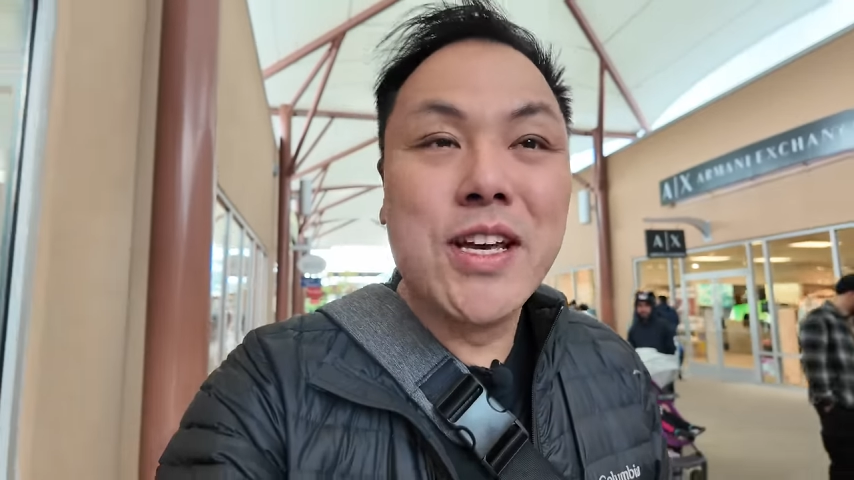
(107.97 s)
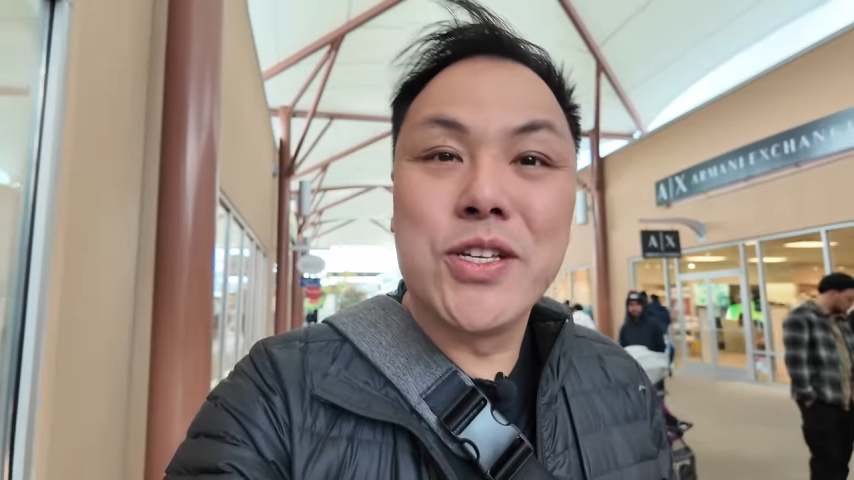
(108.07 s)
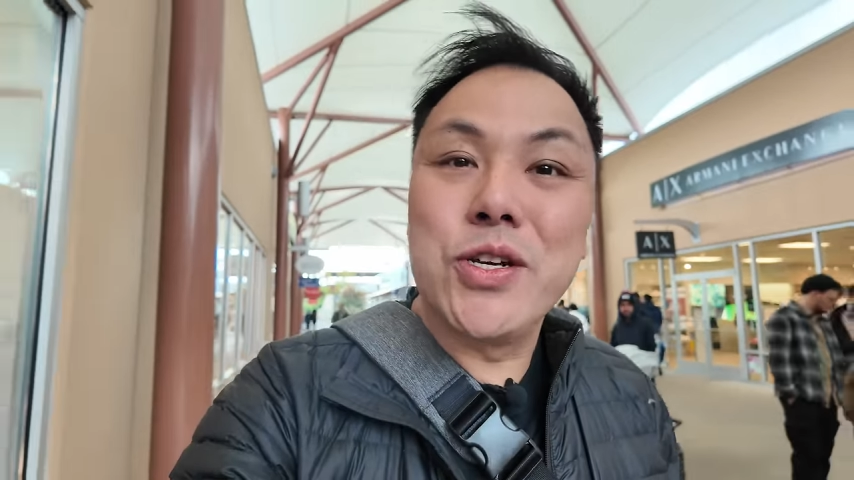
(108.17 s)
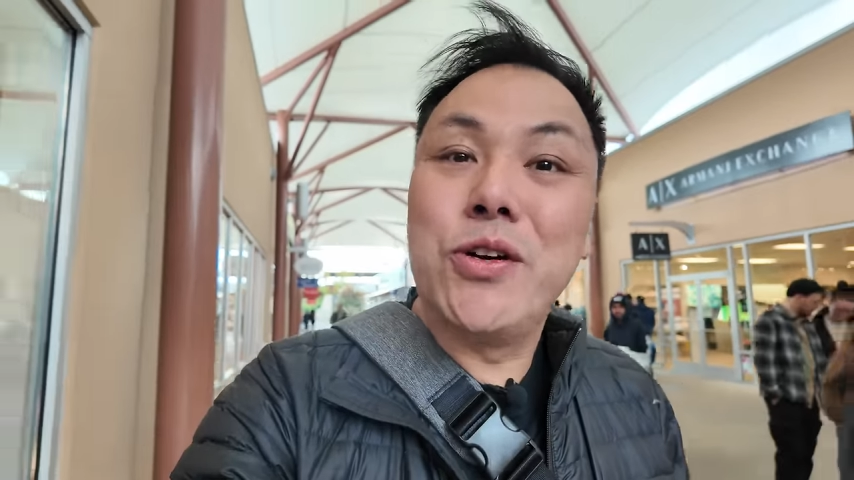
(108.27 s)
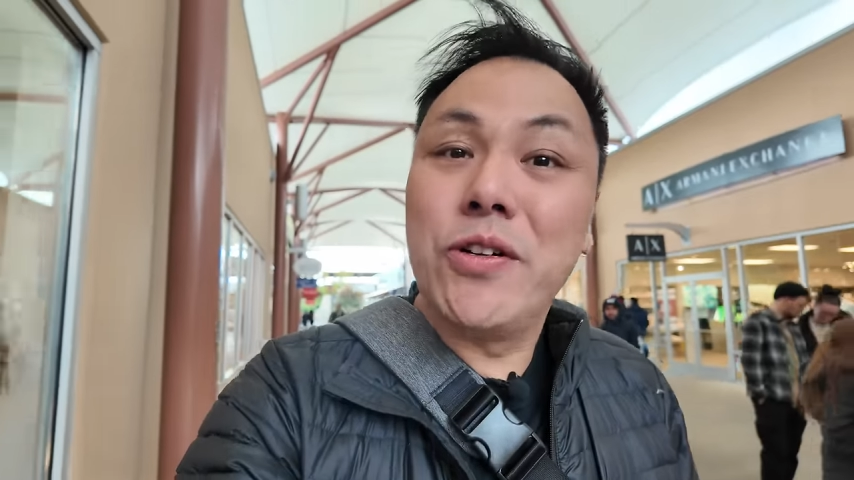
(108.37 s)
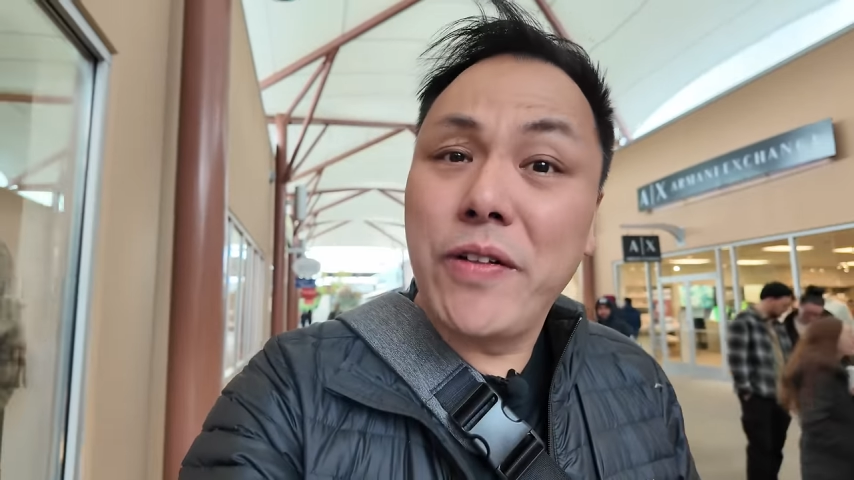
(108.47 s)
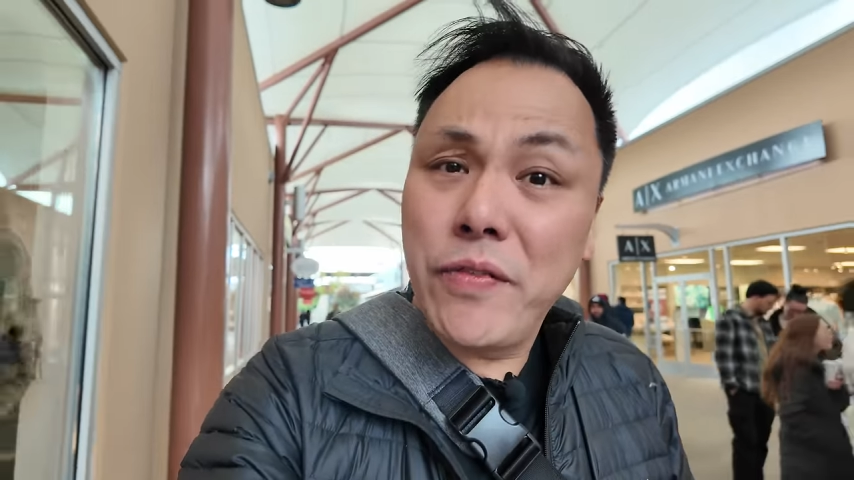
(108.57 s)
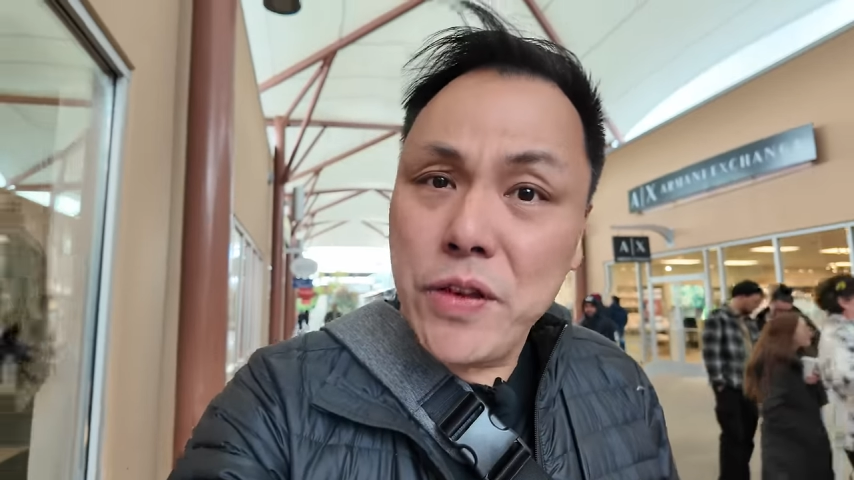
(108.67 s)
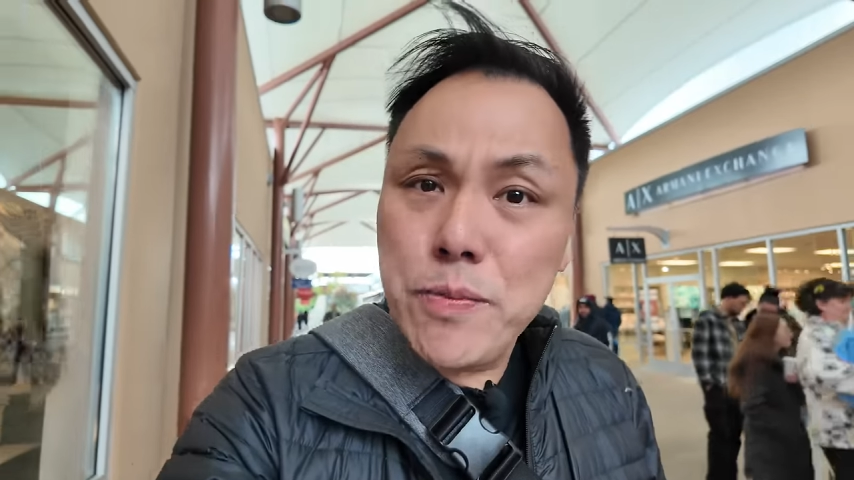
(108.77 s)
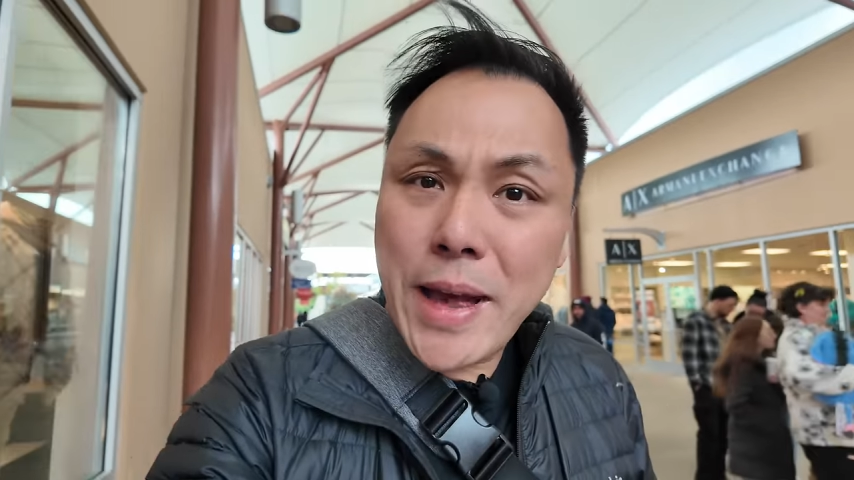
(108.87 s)
So
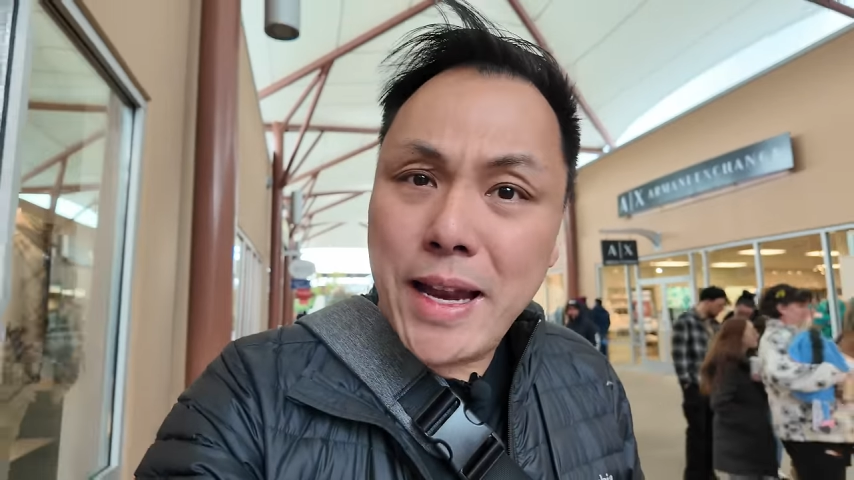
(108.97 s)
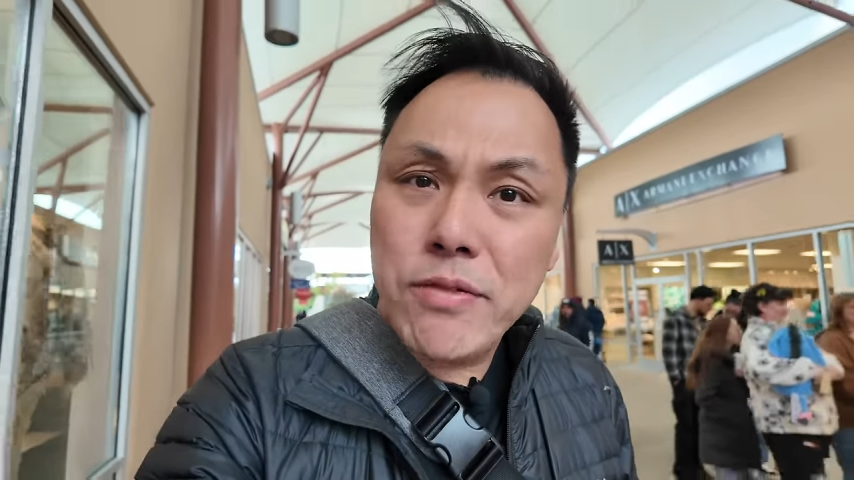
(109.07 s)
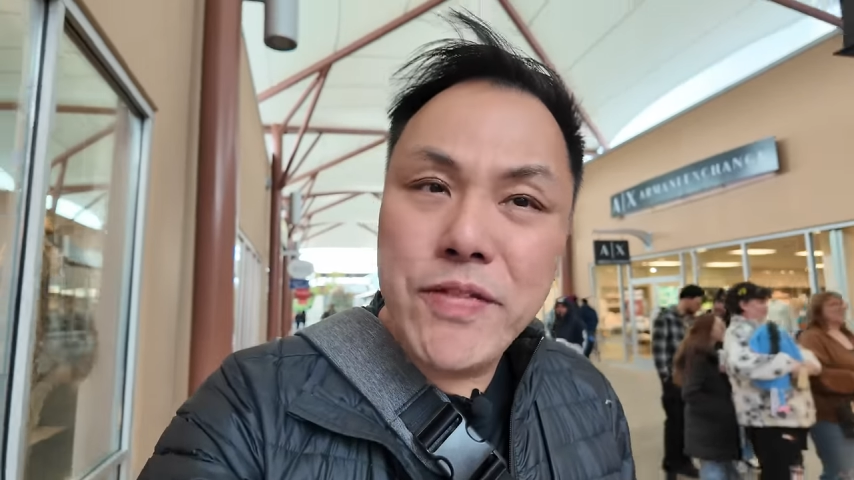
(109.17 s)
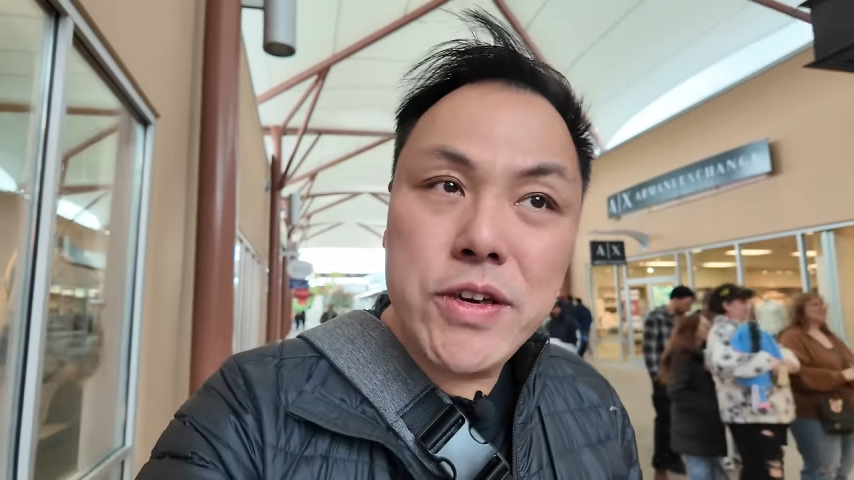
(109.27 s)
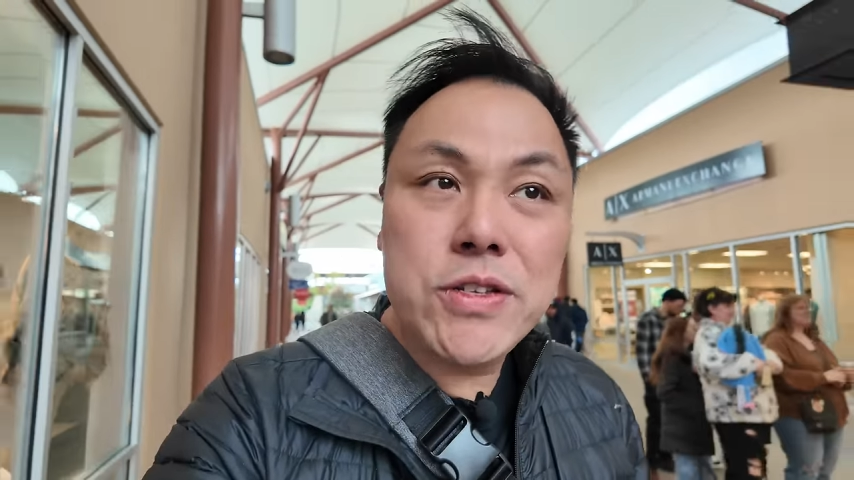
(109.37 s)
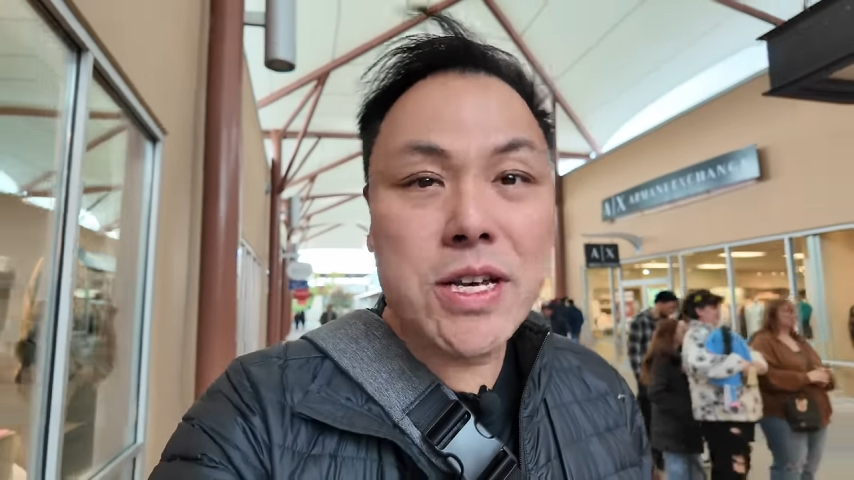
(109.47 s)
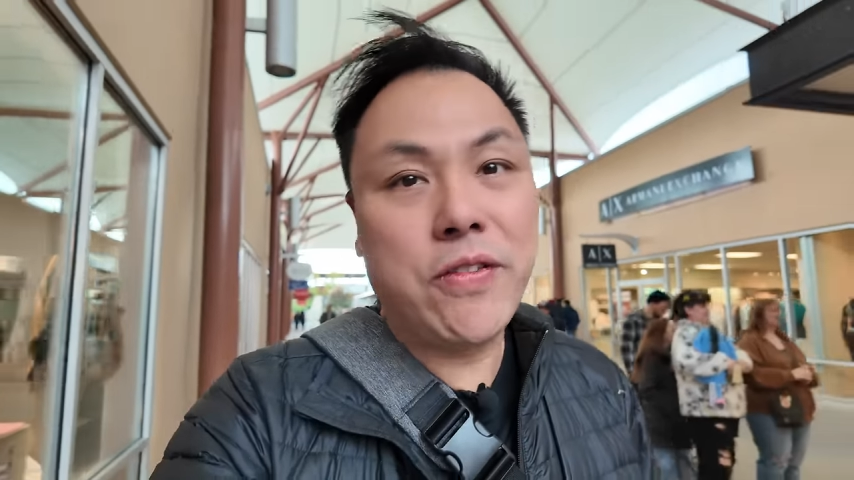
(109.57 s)
a few bad reviews